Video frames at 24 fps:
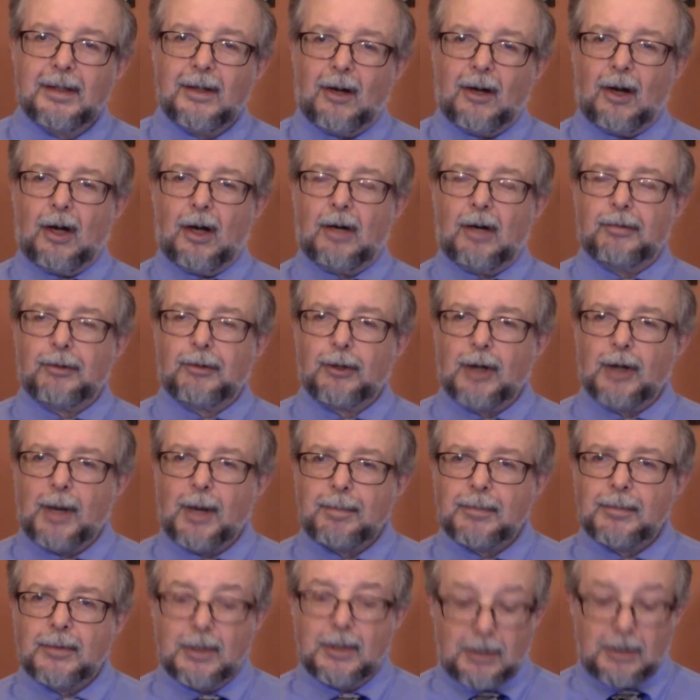offer
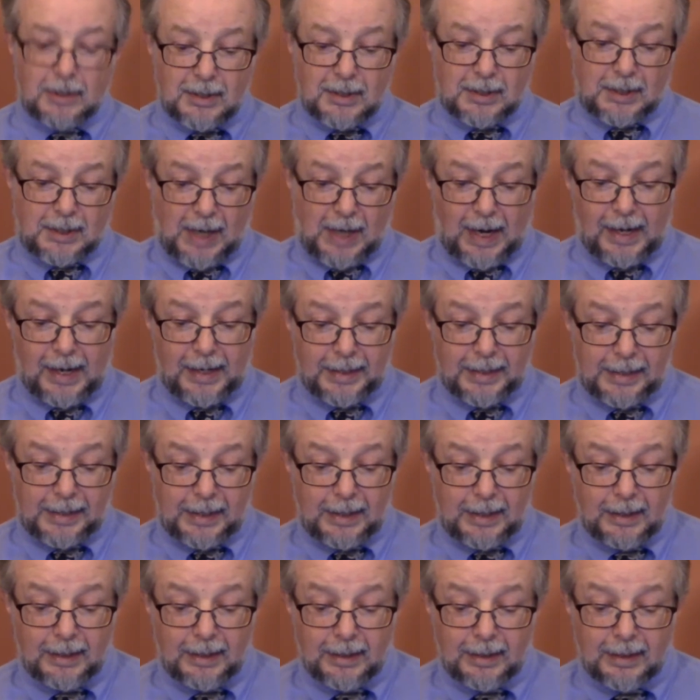up to
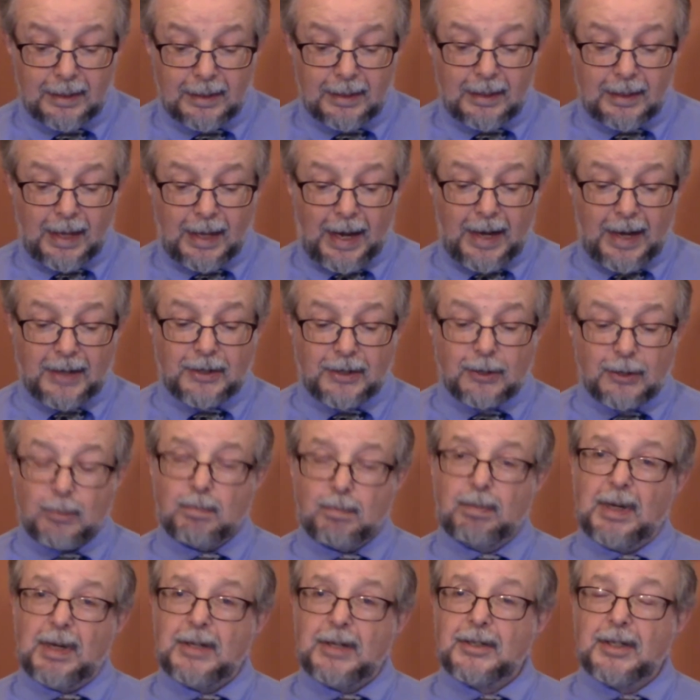society and to
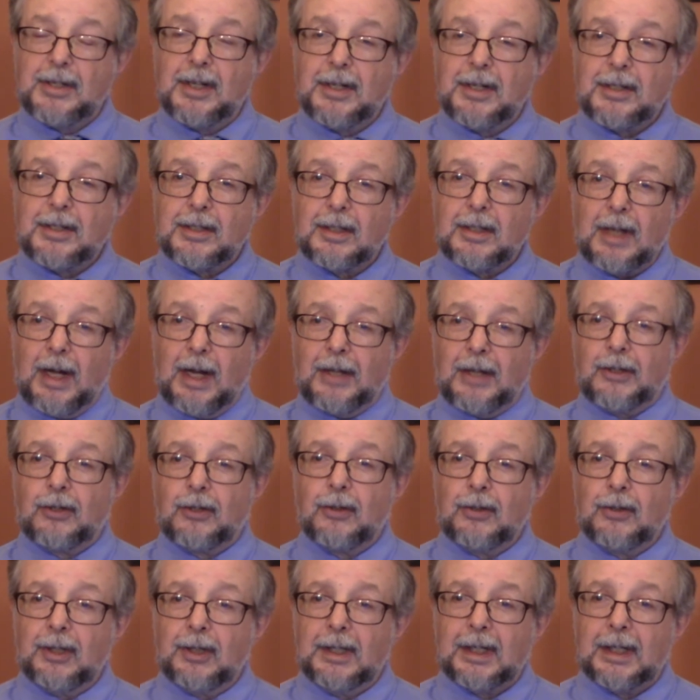business and to
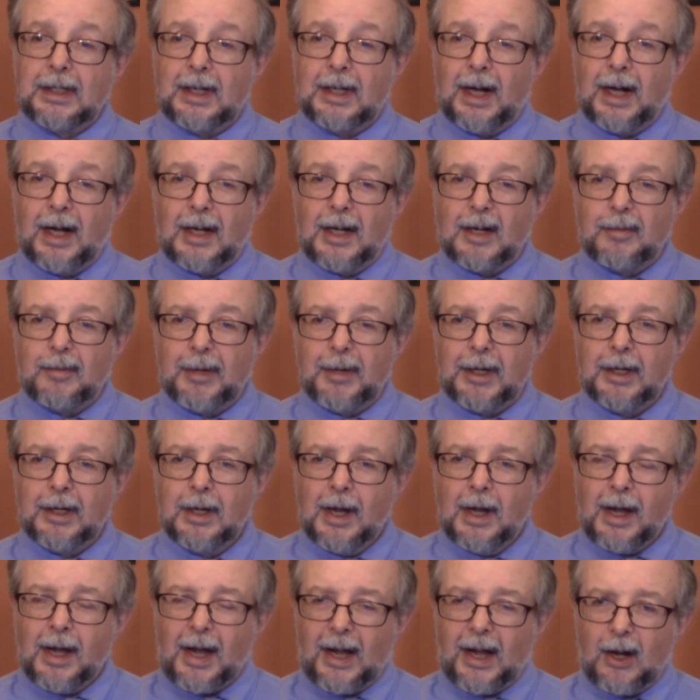the economy.
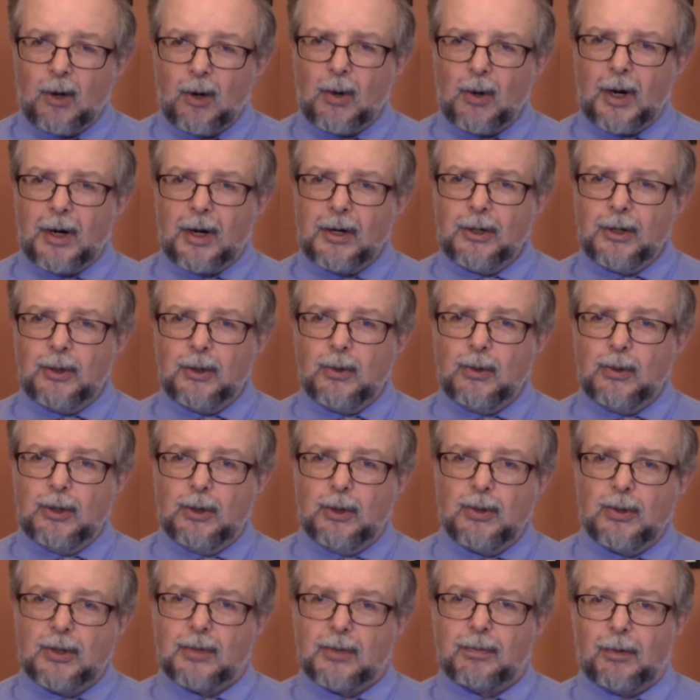How are you
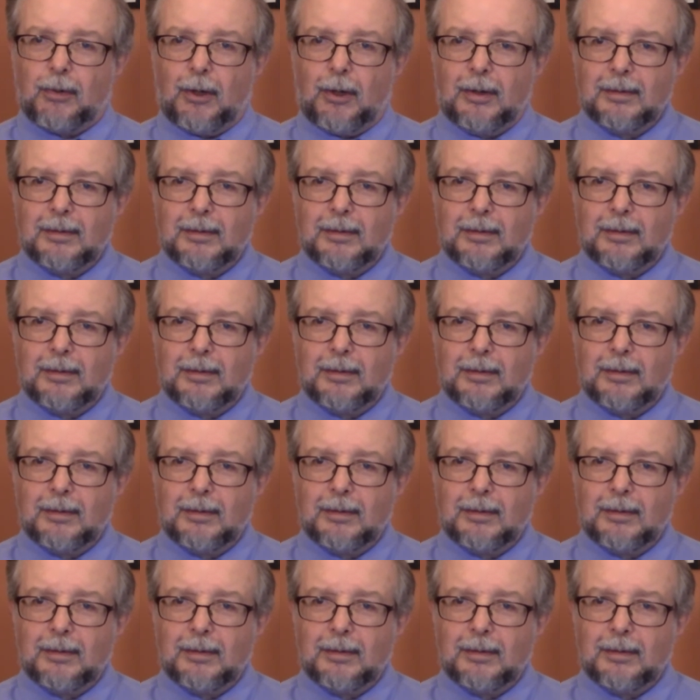useful?